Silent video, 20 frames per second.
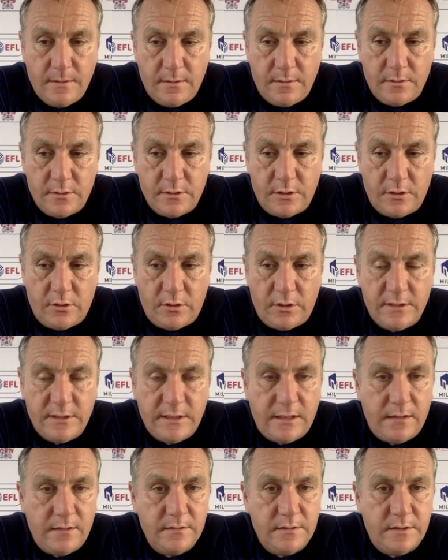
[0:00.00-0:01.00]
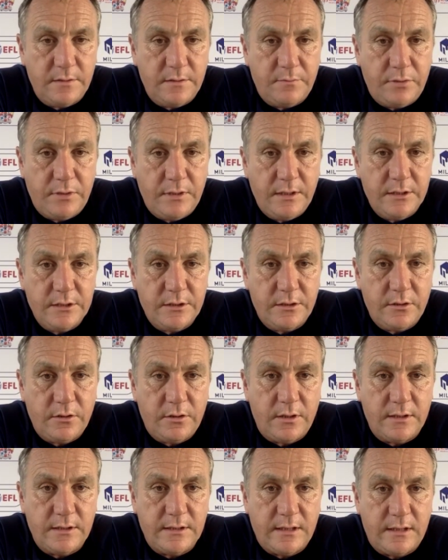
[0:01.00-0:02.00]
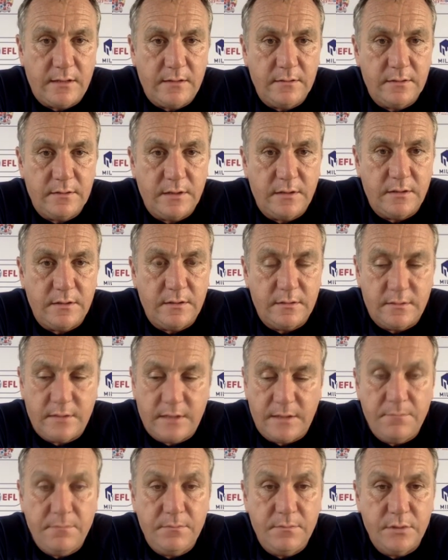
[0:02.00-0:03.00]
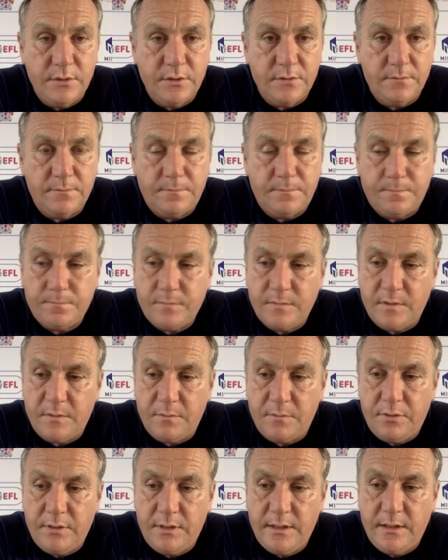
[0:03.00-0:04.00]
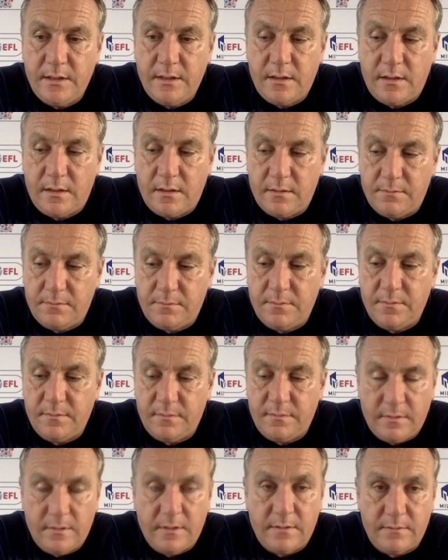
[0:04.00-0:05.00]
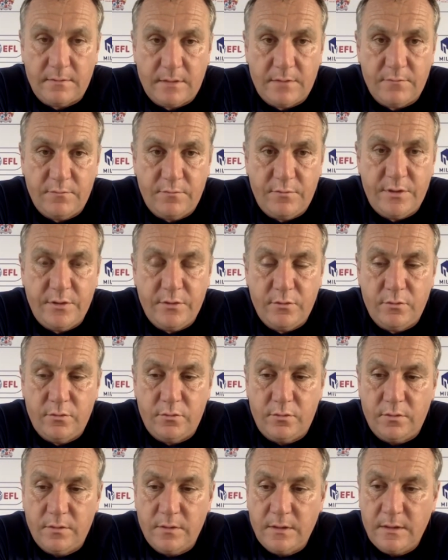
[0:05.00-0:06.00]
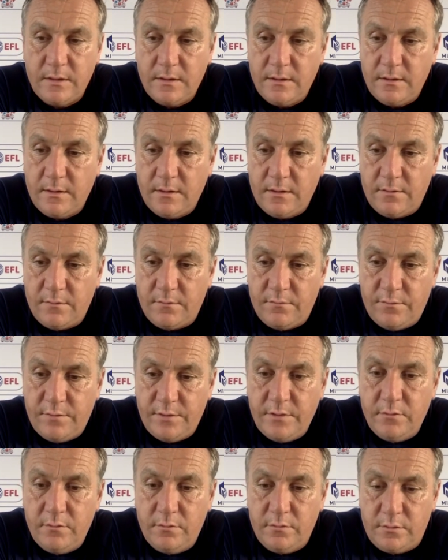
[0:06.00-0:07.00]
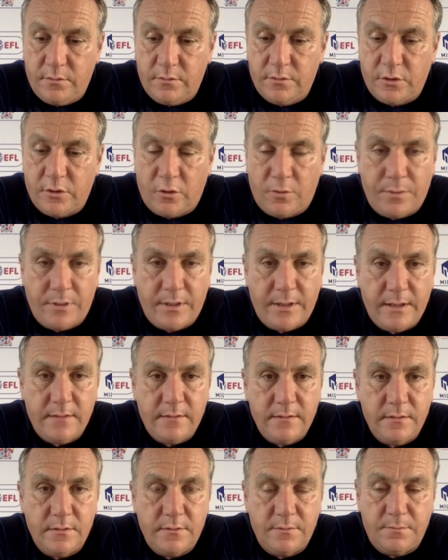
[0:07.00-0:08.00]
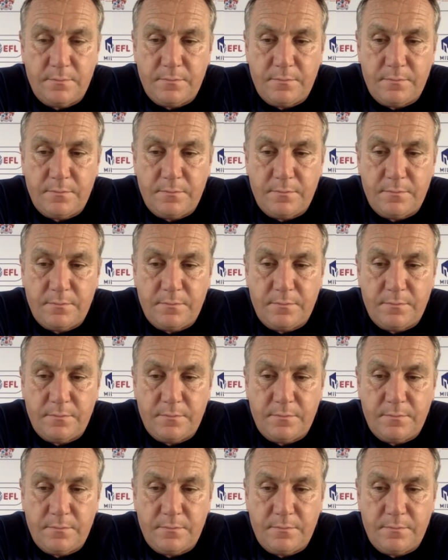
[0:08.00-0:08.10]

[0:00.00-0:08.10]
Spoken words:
There's a lot of talented players and a lot of talented teams that play a real top-end